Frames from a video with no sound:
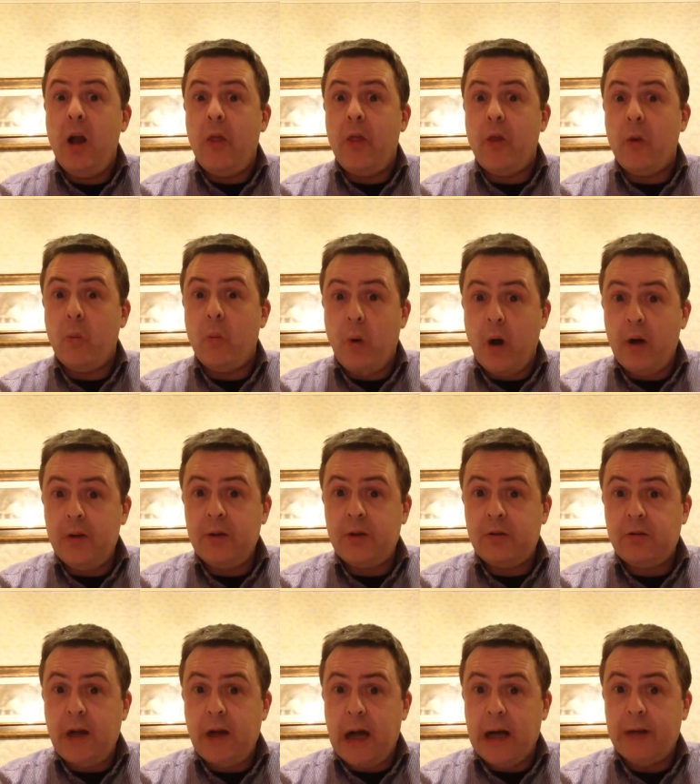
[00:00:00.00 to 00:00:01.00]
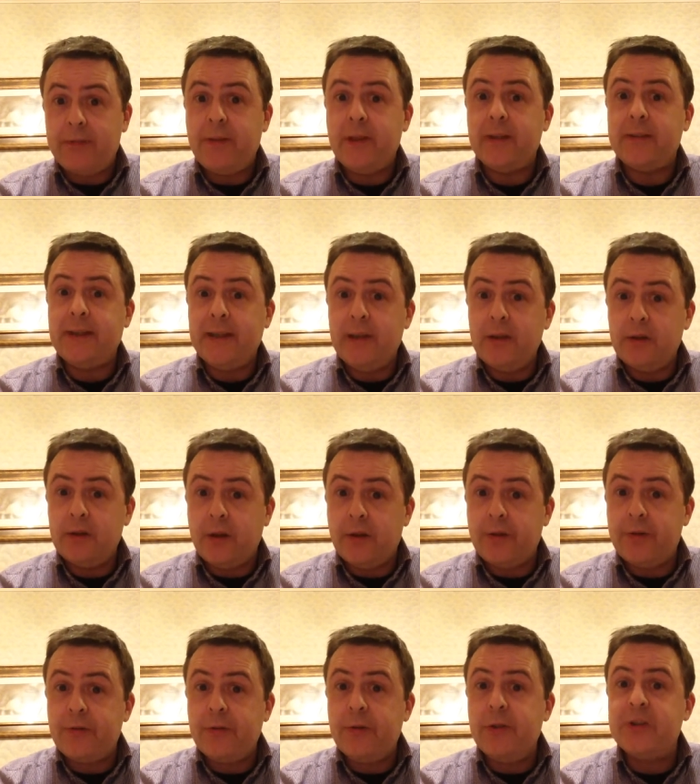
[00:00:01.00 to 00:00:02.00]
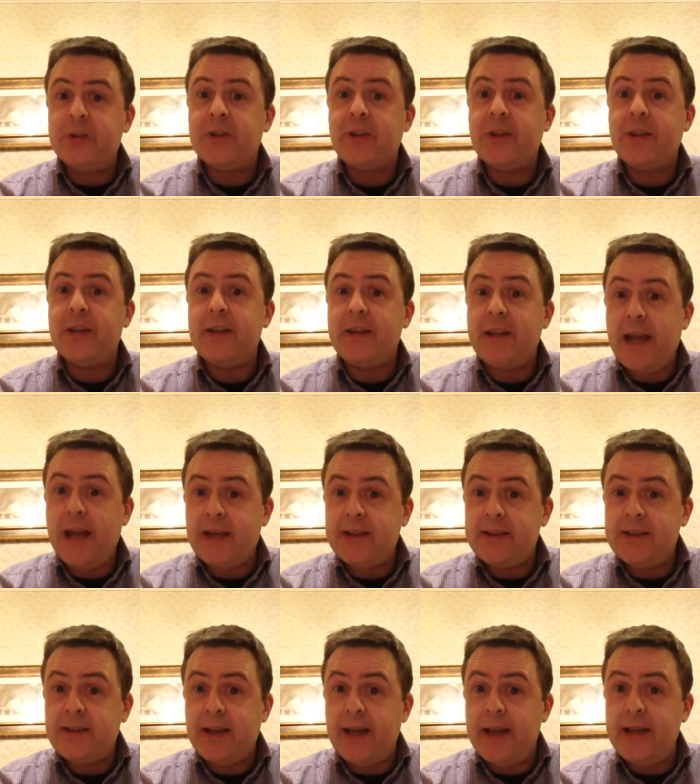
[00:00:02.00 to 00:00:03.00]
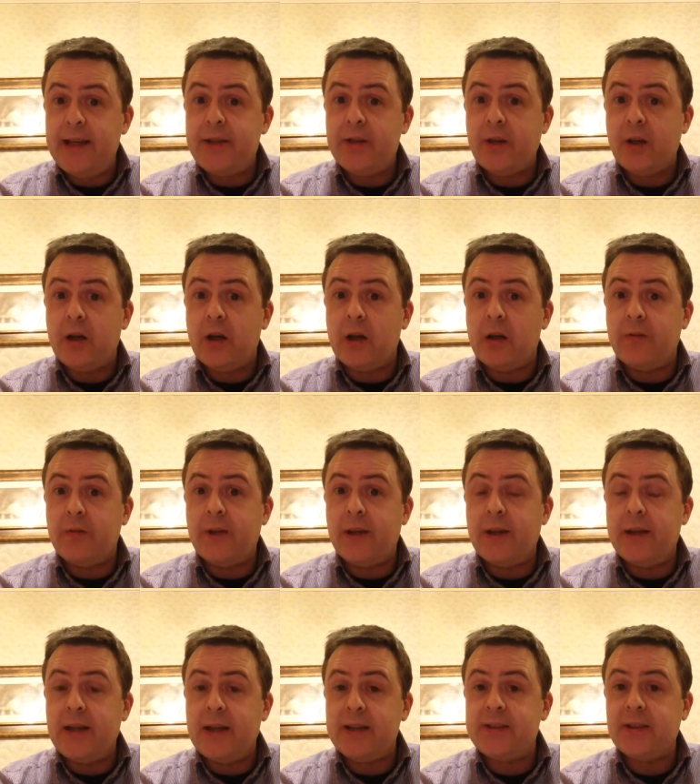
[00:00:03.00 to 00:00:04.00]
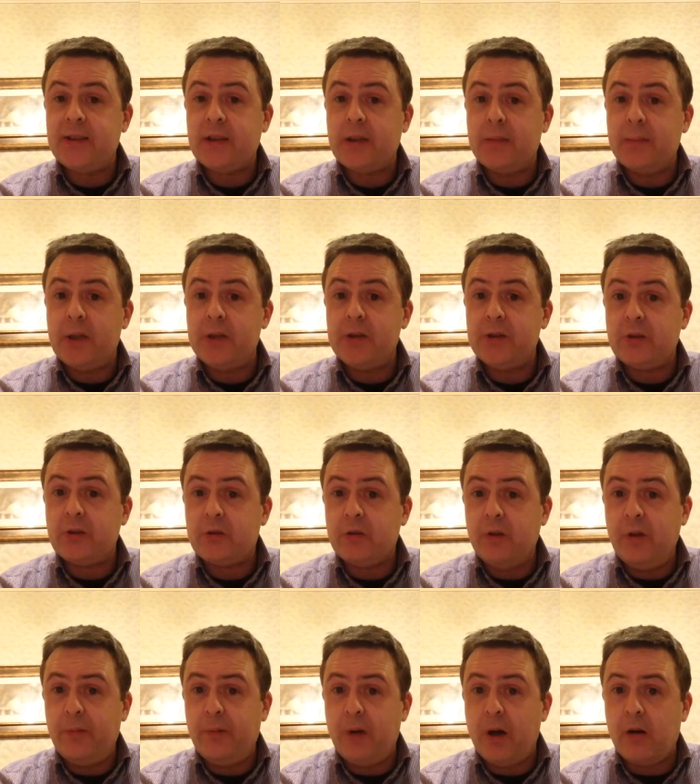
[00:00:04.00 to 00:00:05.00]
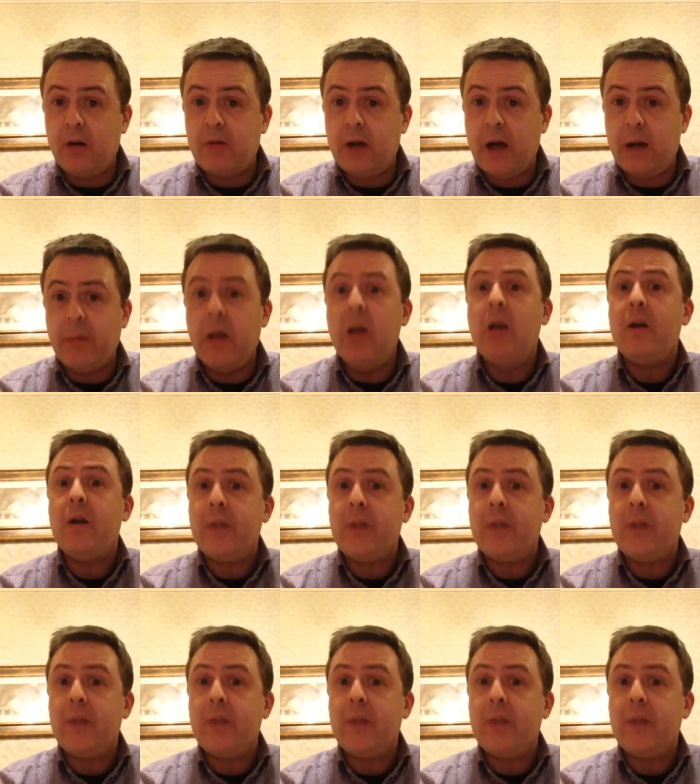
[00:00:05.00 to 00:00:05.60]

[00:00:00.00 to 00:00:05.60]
the one craft that didn't go through to the next stage of the NASA Commercial Crew Program.